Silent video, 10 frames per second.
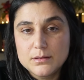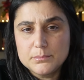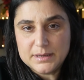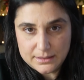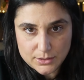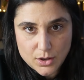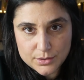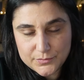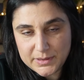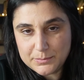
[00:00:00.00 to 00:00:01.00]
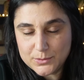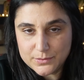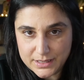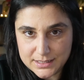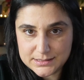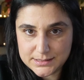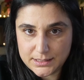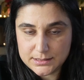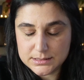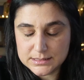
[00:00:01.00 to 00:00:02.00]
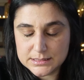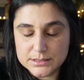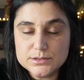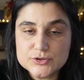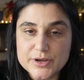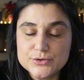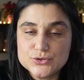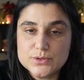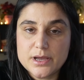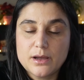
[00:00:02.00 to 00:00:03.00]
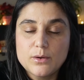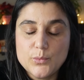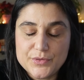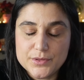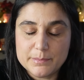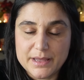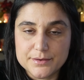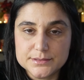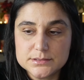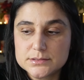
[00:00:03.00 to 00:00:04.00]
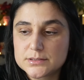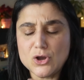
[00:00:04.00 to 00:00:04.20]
But a lot of people that I see still try to do that with their parents.